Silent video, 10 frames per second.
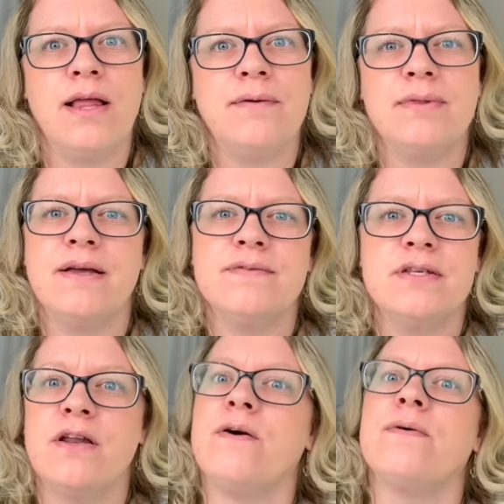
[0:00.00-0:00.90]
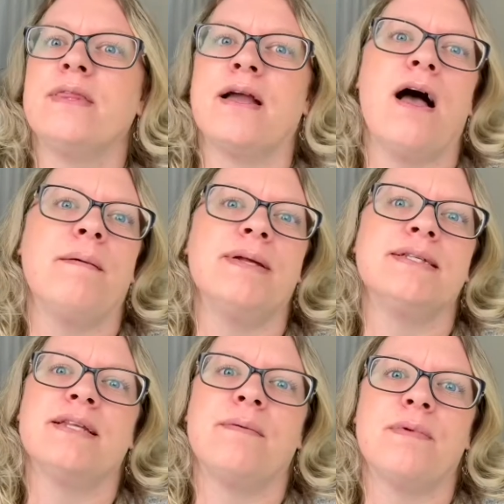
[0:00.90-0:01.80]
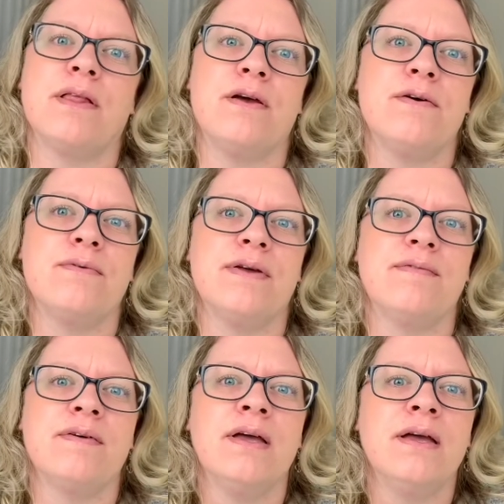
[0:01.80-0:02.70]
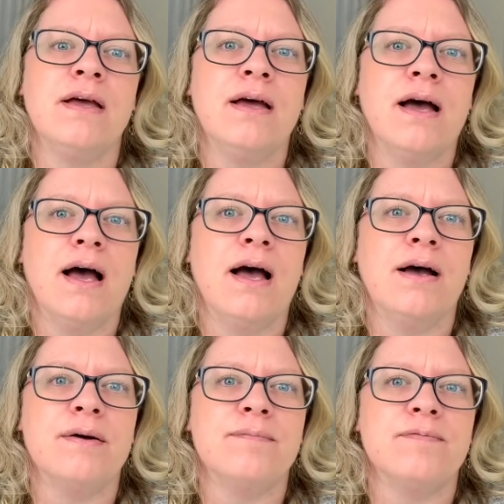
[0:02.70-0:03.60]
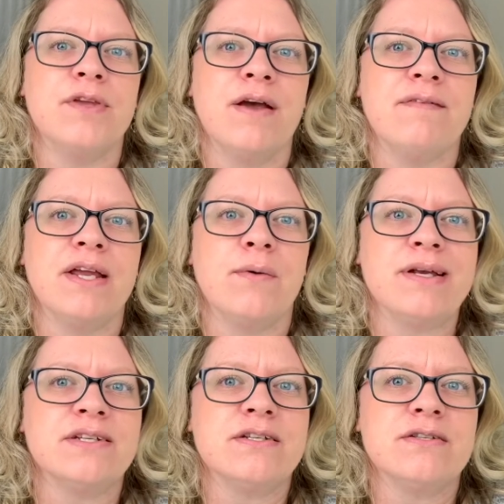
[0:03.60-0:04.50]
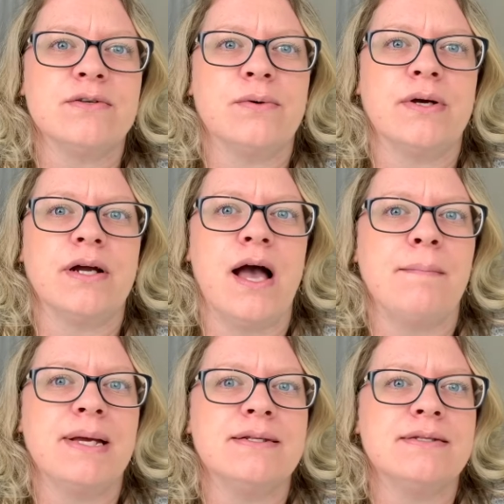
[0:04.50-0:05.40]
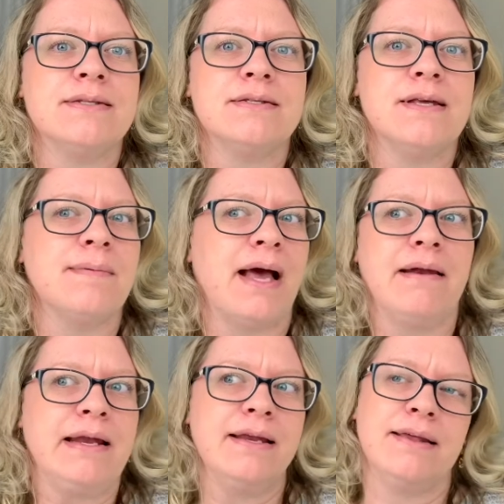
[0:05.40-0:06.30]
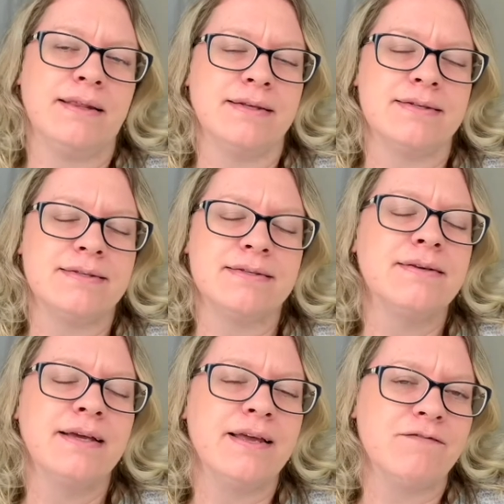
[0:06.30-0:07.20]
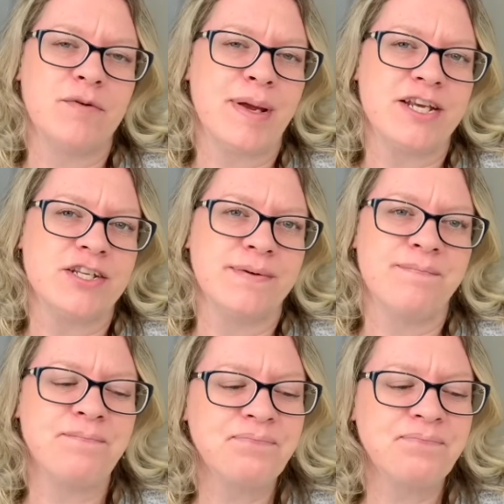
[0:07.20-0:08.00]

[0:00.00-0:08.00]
I would love to know in the comments down below if you have any questions or comments about any of this information.